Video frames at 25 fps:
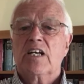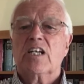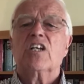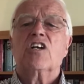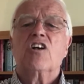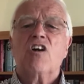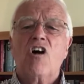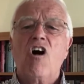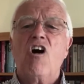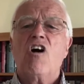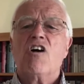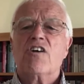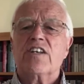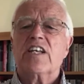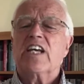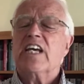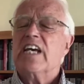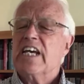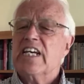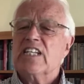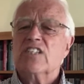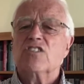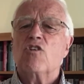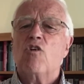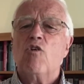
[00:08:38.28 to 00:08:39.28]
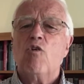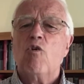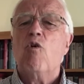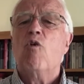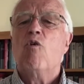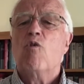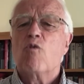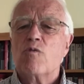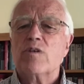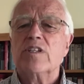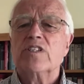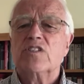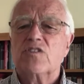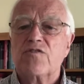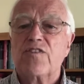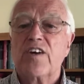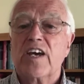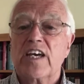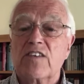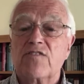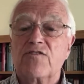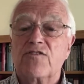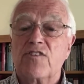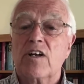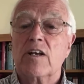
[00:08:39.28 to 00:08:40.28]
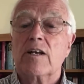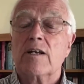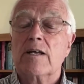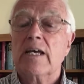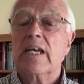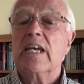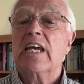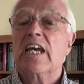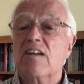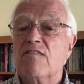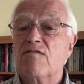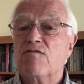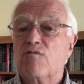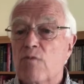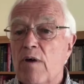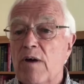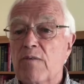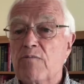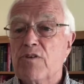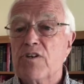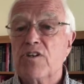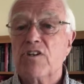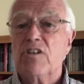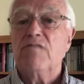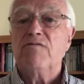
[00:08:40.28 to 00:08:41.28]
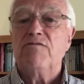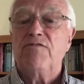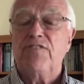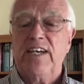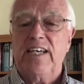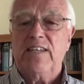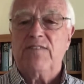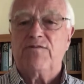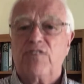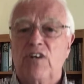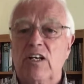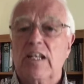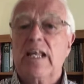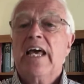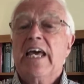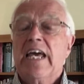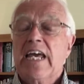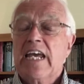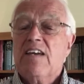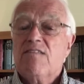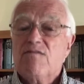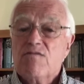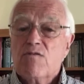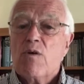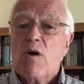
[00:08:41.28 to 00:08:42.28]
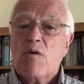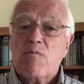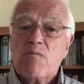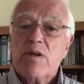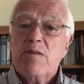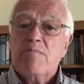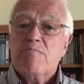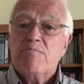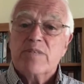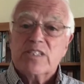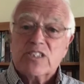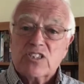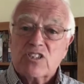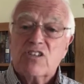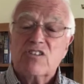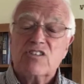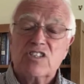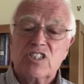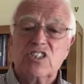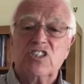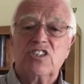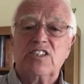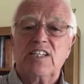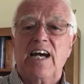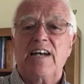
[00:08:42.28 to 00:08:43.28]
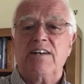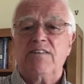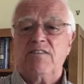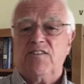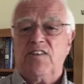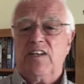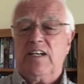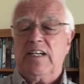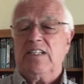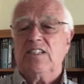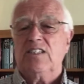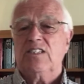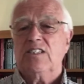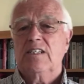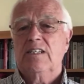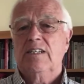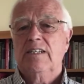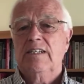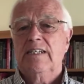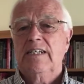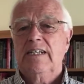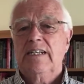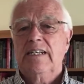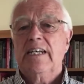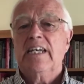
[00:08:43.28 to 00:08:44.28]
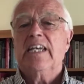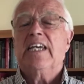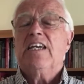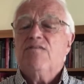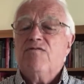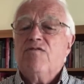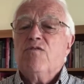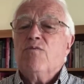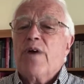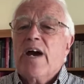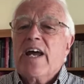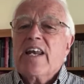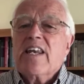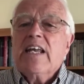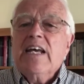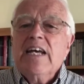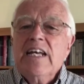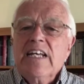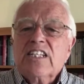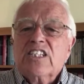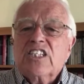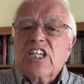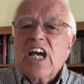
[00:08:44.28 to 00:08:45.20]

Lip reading: God is always faithful, even when we're unfaithful, even when we misunderstand things, even when